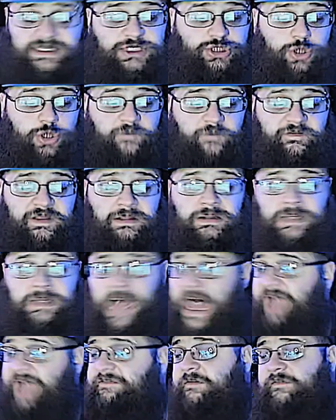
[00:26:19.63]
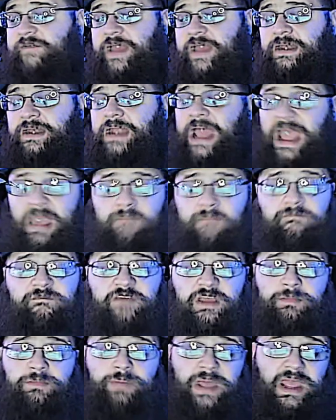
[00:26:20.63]
trophy Live Event
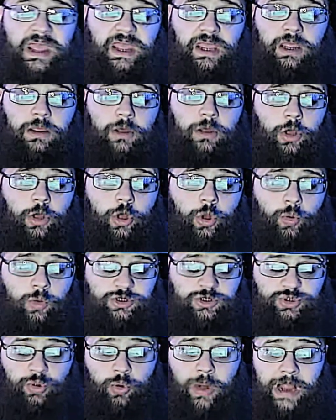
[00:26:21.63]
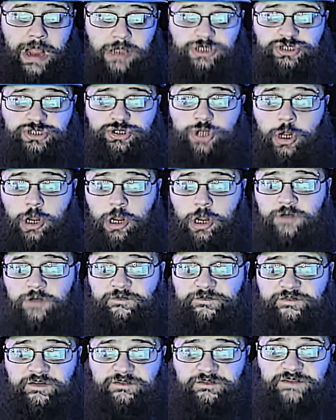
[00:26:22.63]
MVP, which requires you to earn
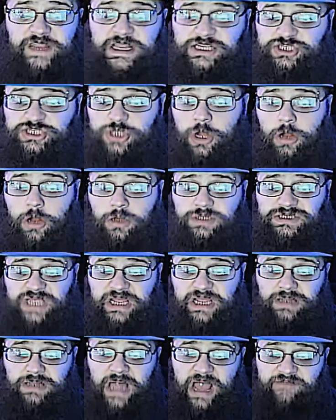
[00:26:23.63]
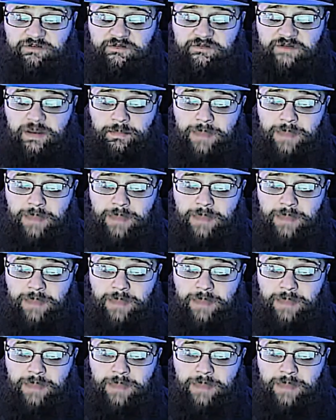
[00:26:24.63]
50 stars in live event